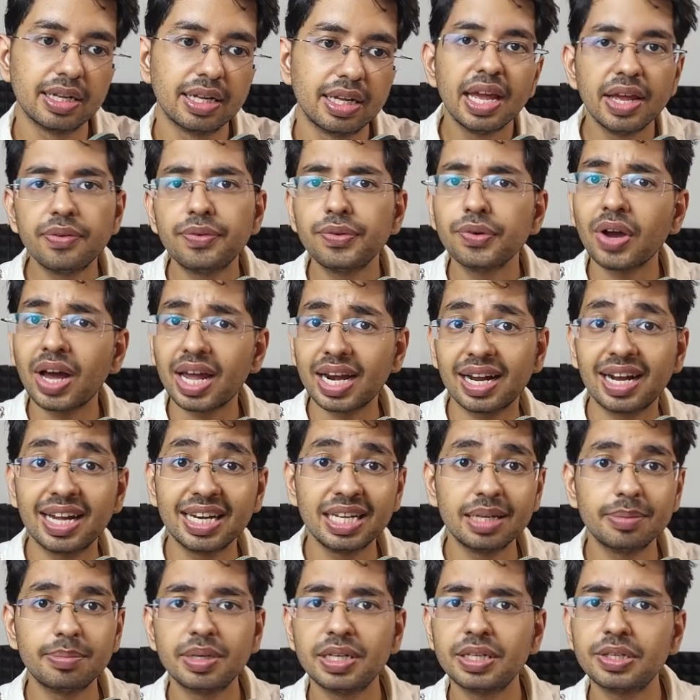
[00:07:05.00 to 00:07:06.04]
If you are
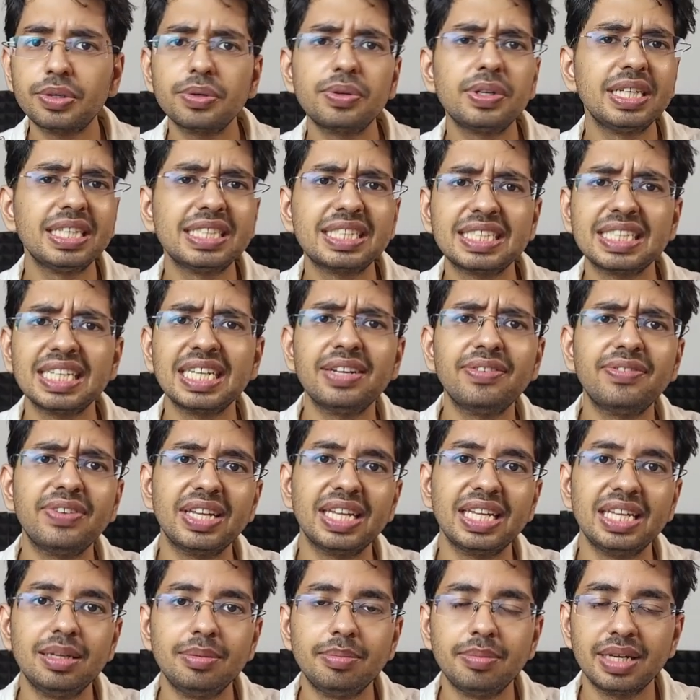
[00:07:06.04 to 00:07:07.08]
unable to receive
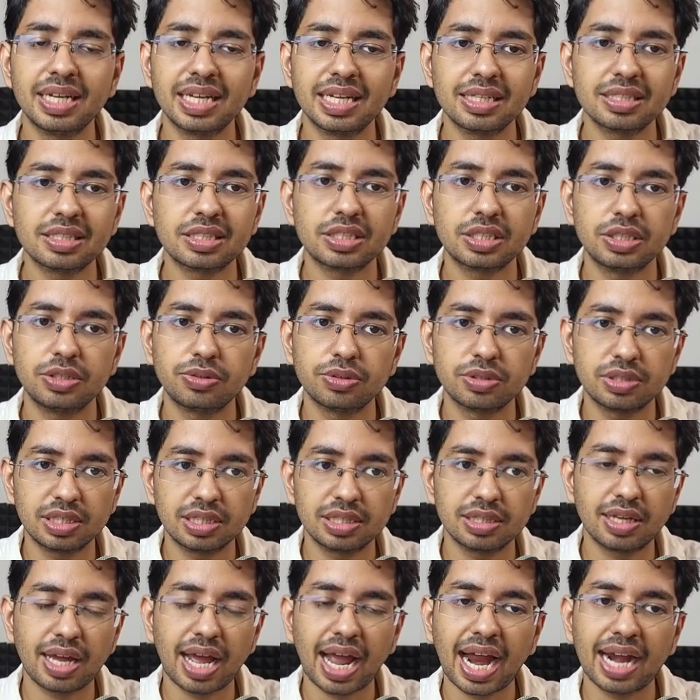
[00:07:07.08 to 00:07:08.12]
emails
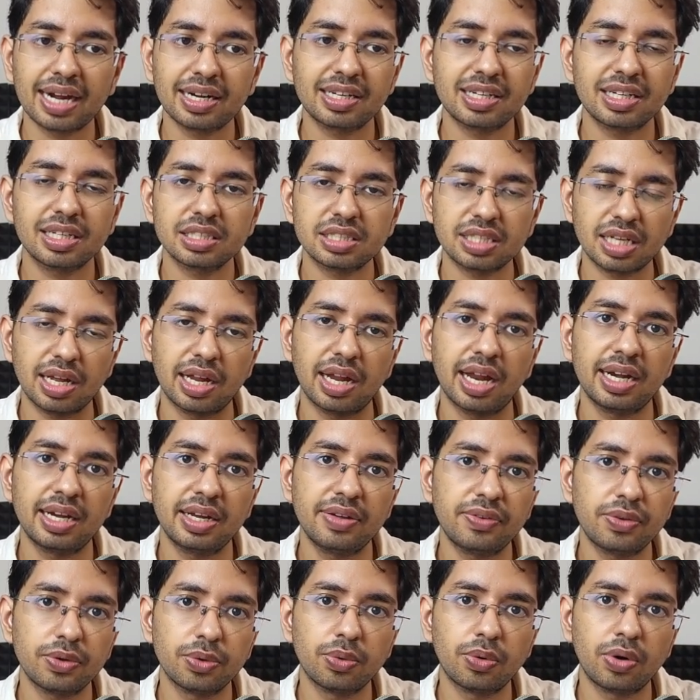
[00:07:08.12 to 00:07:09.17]
using the address, and
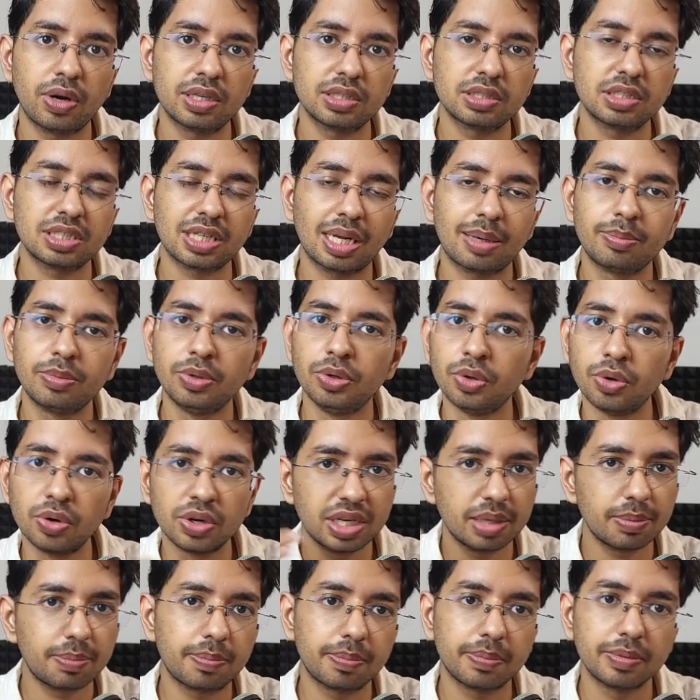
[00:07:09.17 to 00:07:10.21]
if you want some
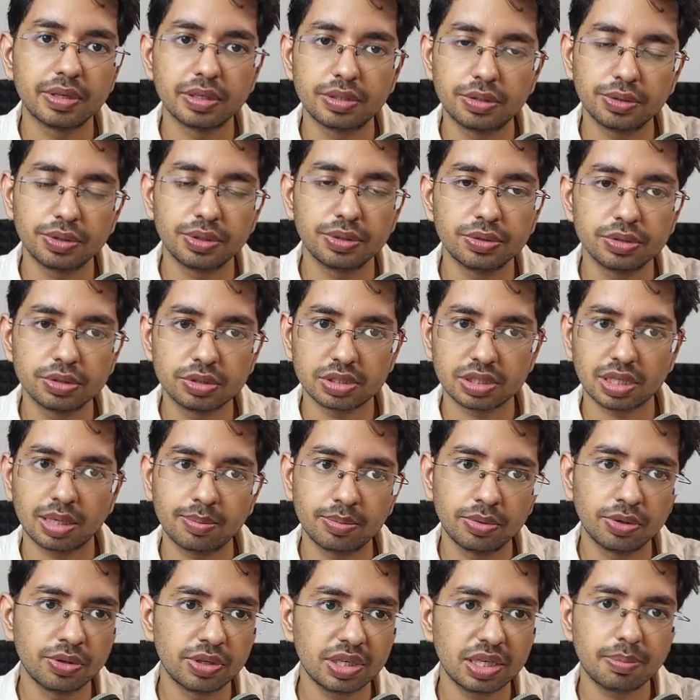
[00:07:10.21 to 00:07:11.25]
to use
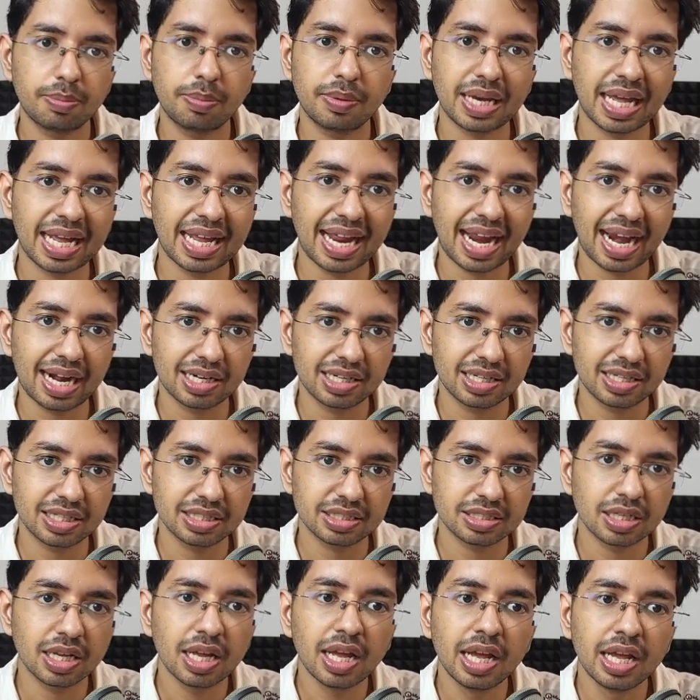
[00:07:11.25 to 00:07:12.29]
some no reply
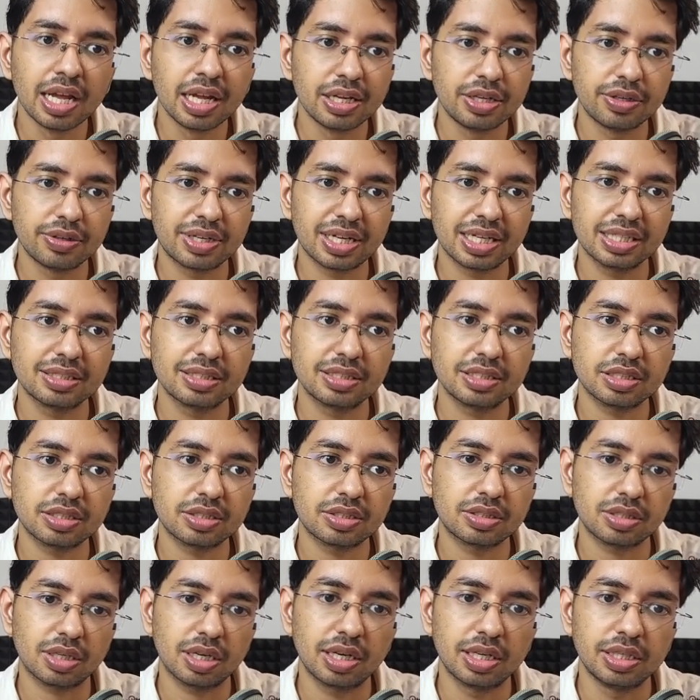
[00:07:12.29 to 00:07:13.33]
address, you can
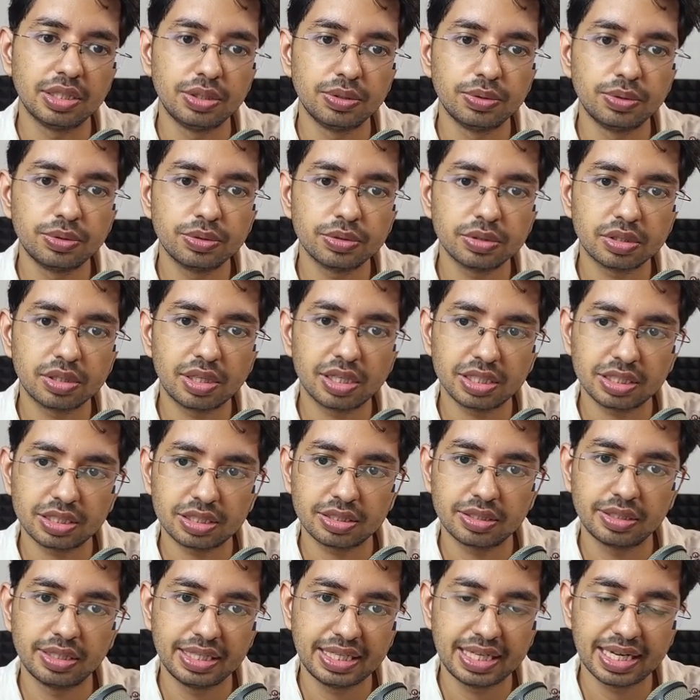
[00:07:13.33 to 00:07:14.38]
just use this
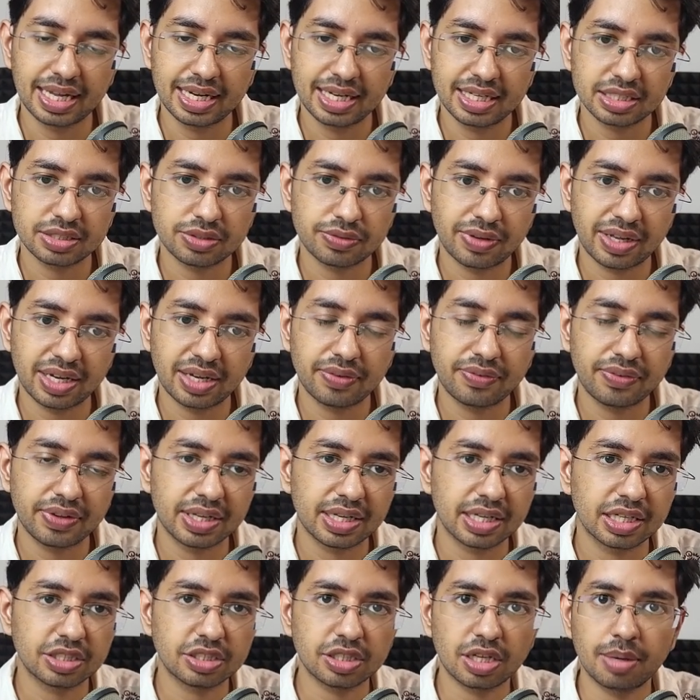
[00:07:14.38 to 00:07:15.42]
DNS
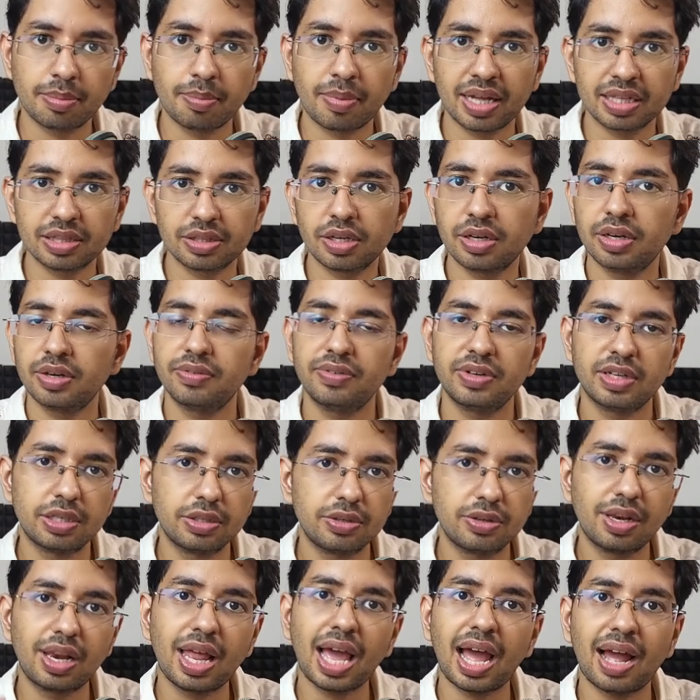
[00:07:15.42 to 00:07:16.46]
verification method, where
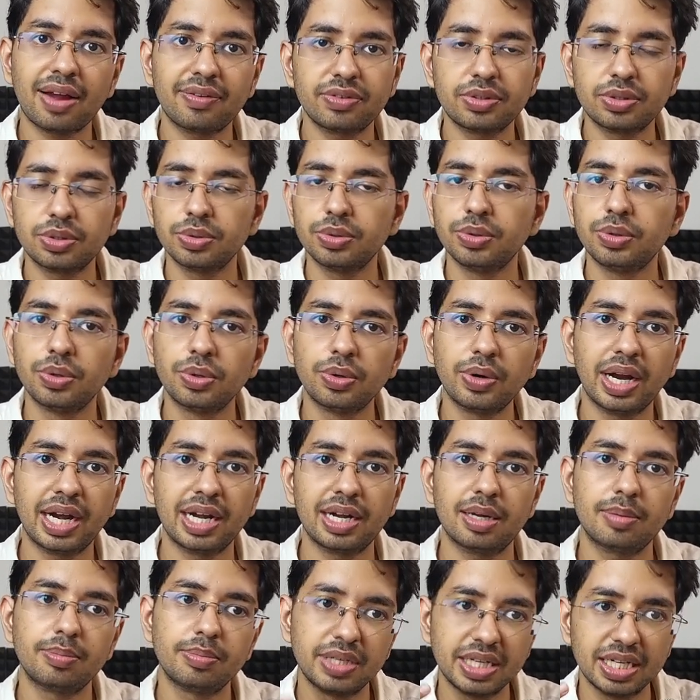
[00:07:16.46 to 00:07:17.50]
you'll have to go and
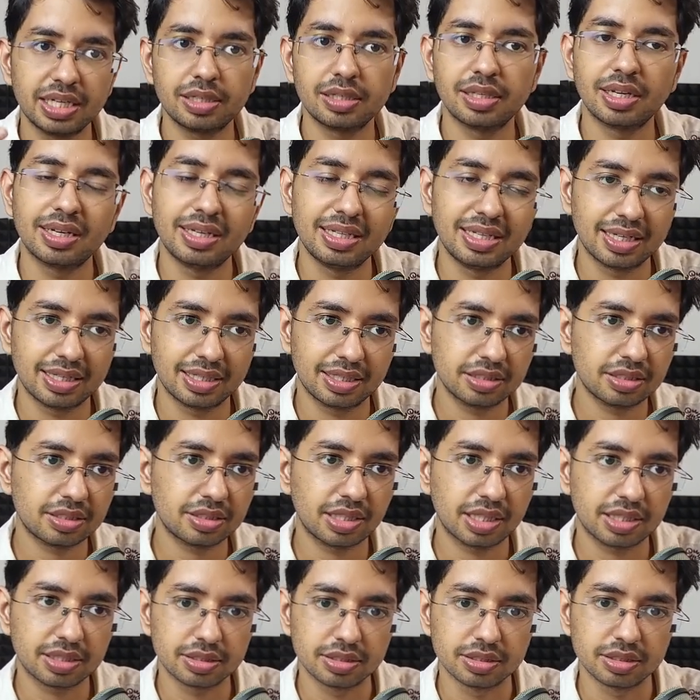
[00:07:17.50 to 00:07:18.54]
update the DNS
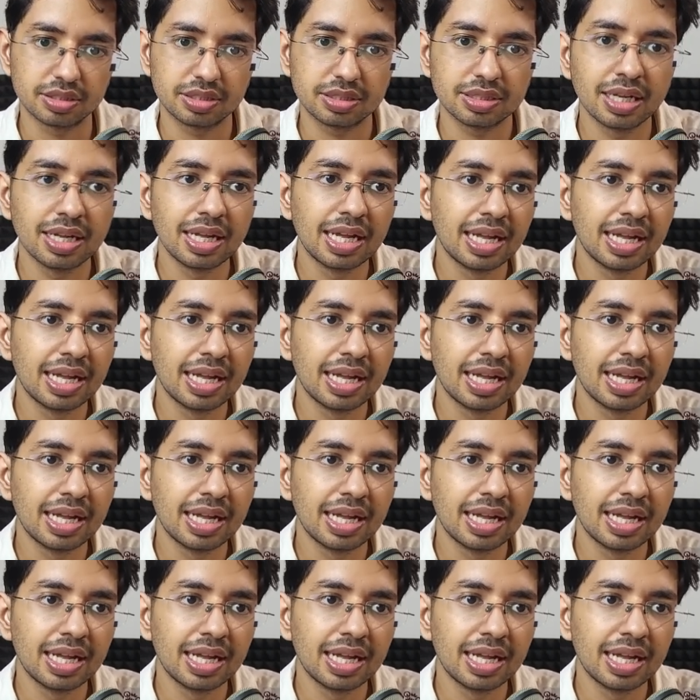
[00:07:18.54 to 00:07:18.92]
records.